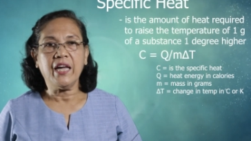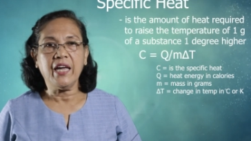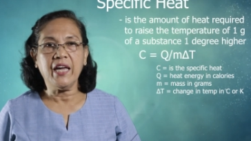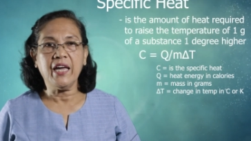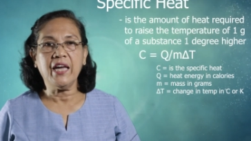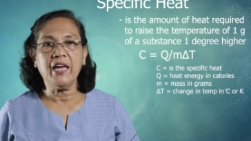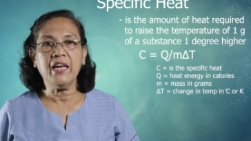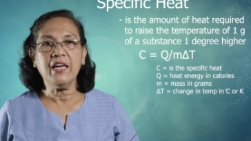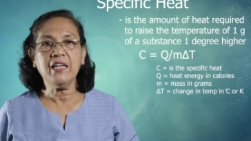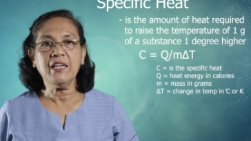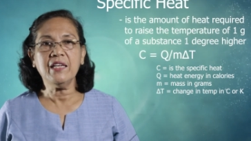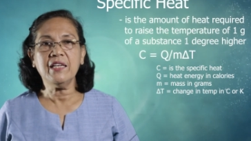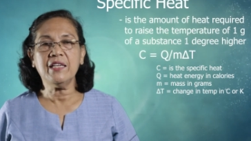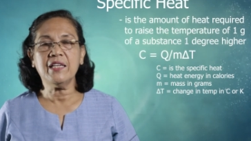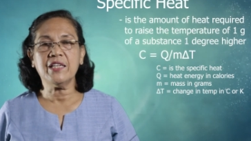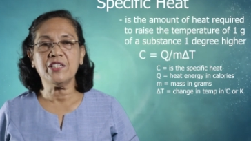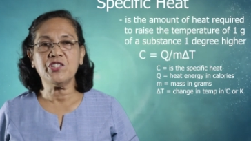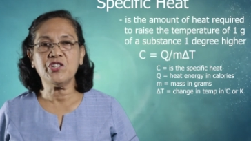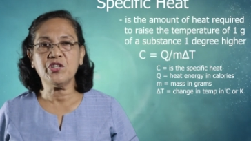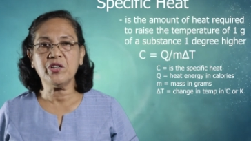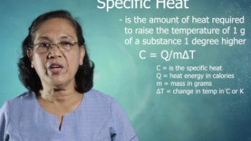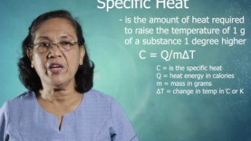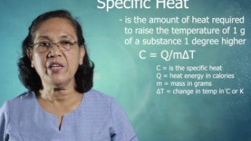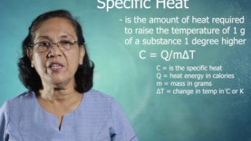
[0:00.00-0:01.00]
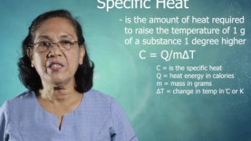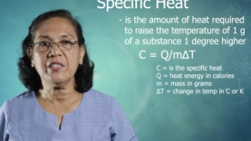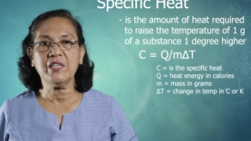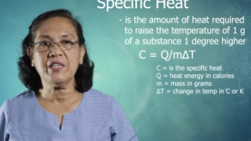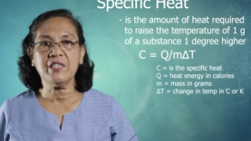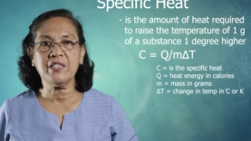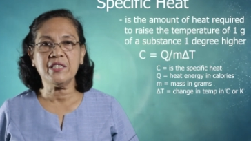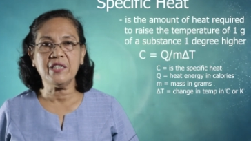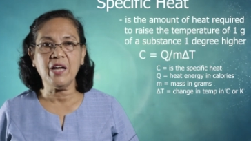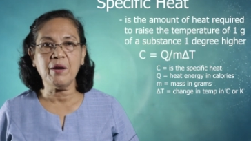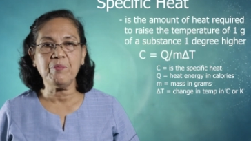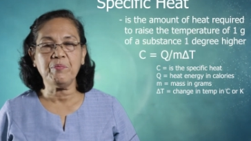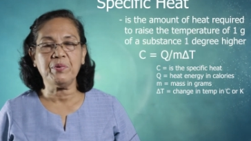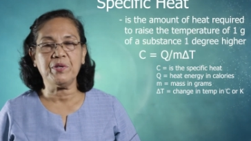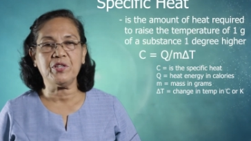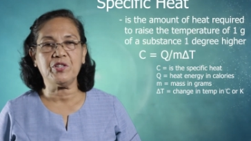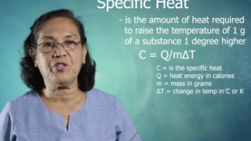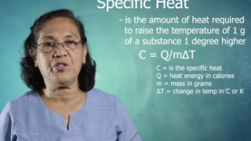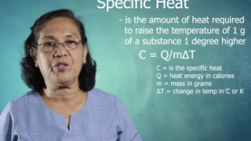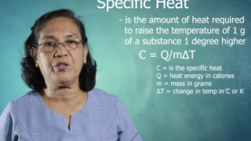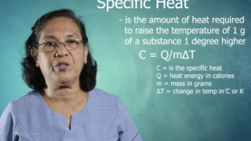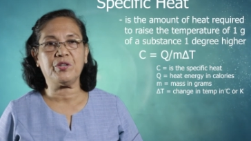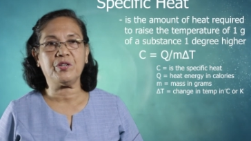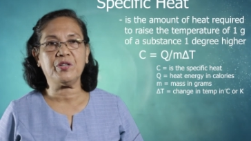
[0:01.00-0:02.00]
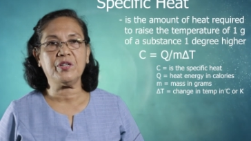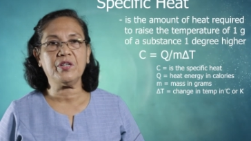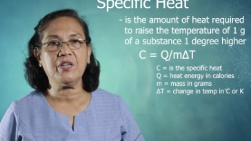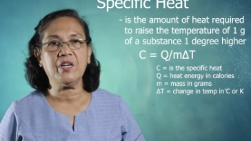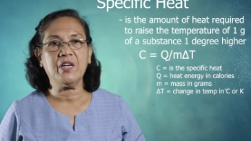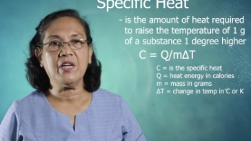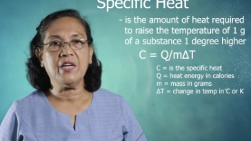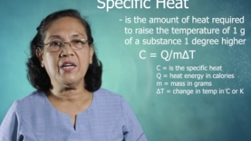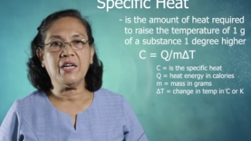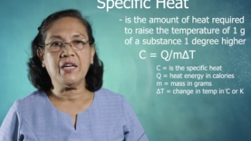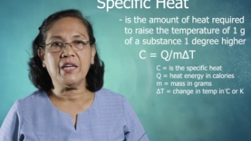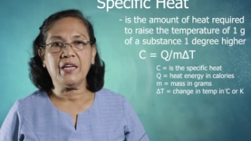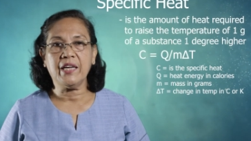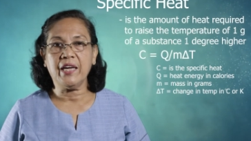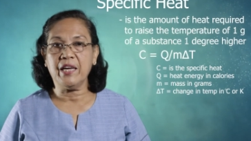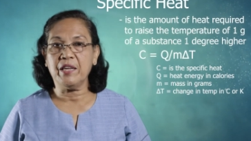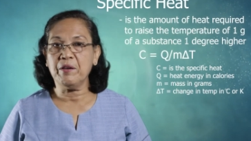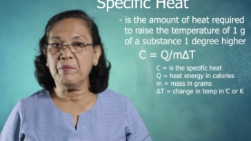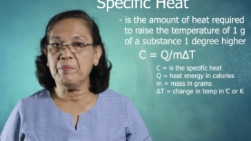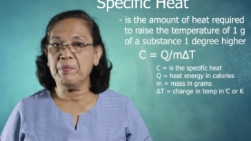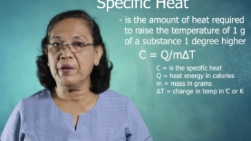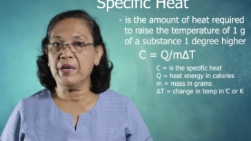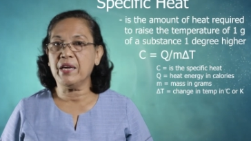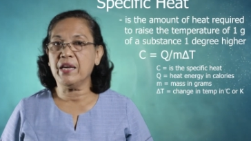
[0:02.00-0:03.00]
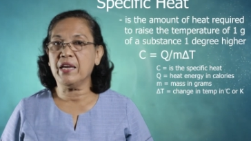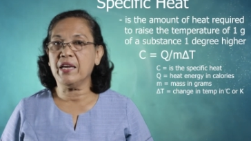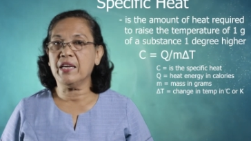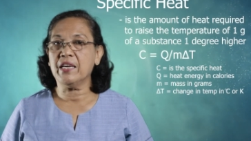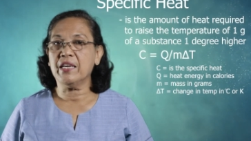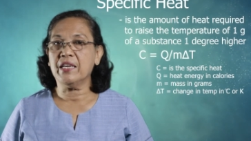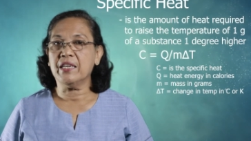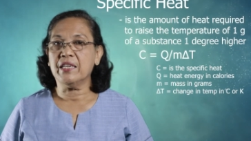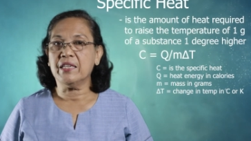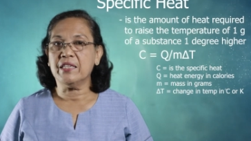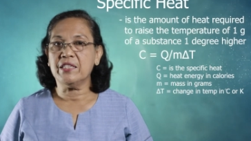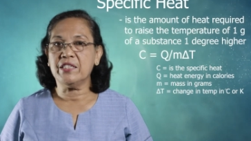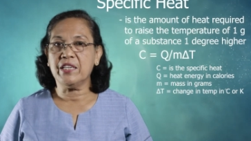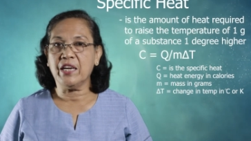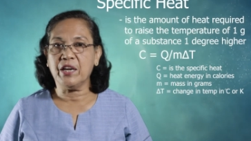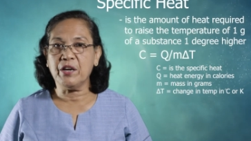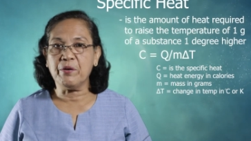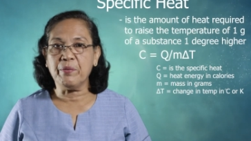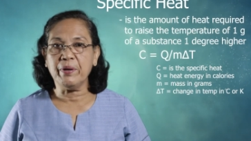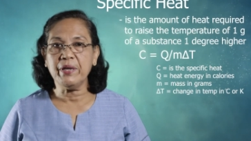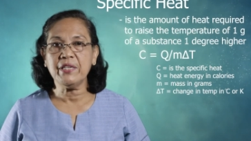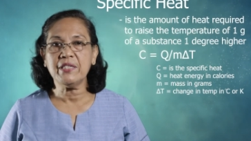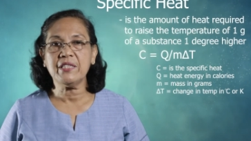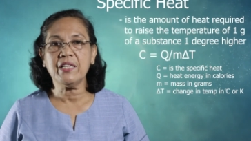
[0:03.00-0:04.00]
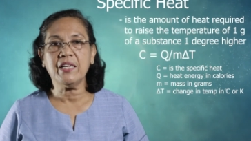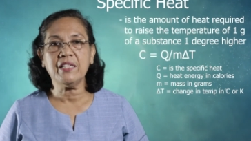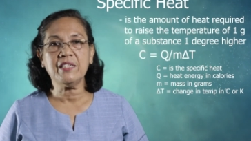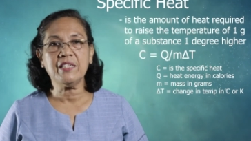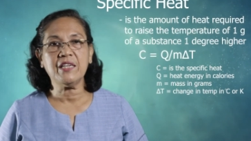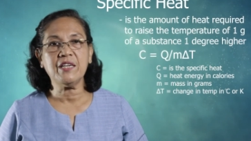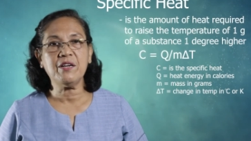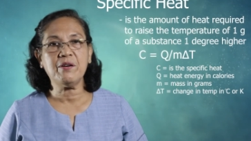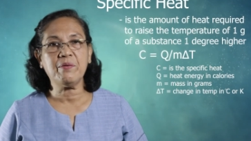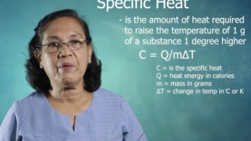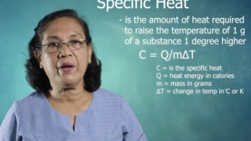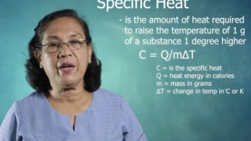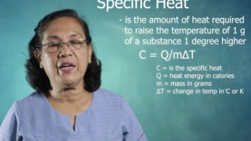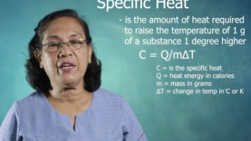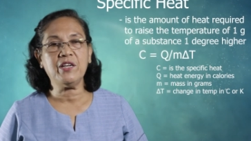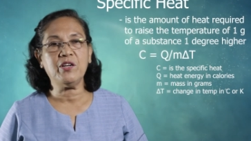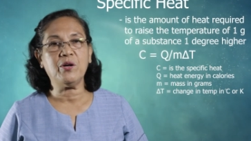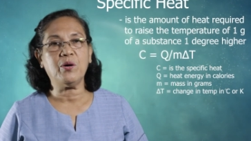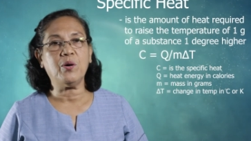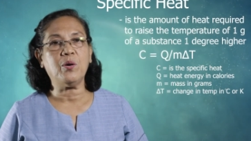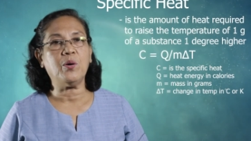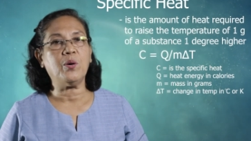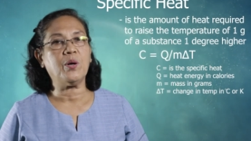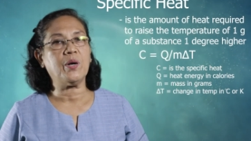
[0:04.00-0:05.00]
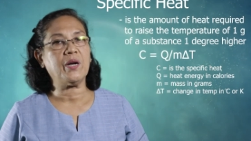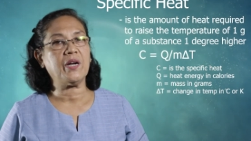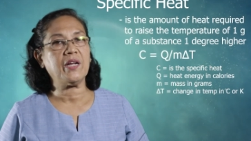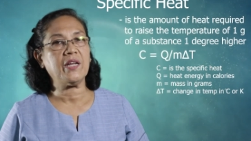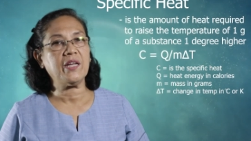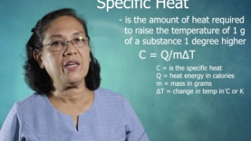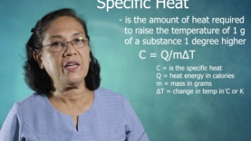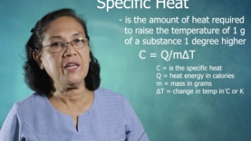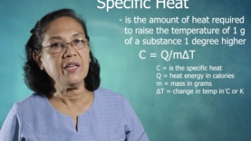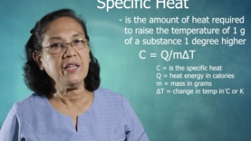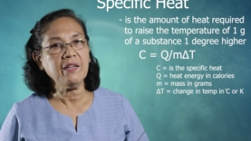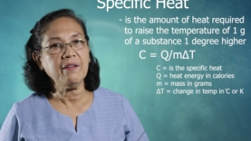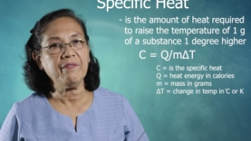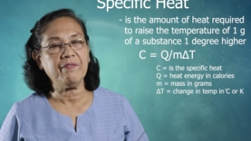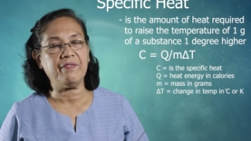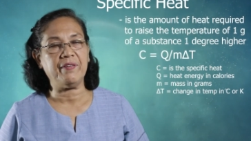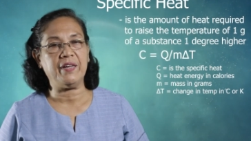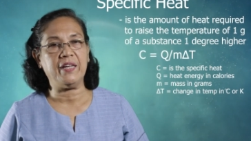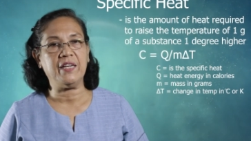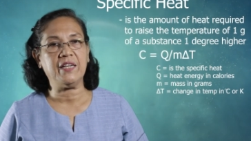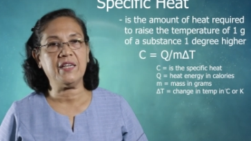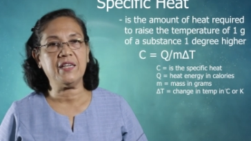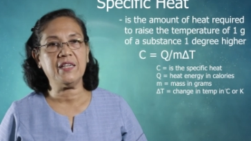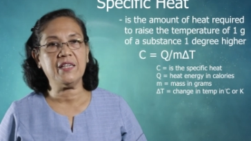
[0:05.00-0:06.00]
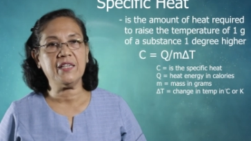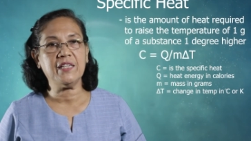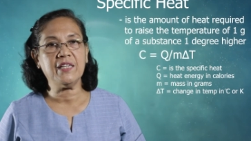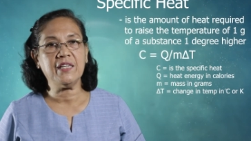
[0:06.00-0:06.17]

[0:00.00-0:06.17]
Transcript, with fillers: and the change in temperature can be degrees centigrade or Kelvin.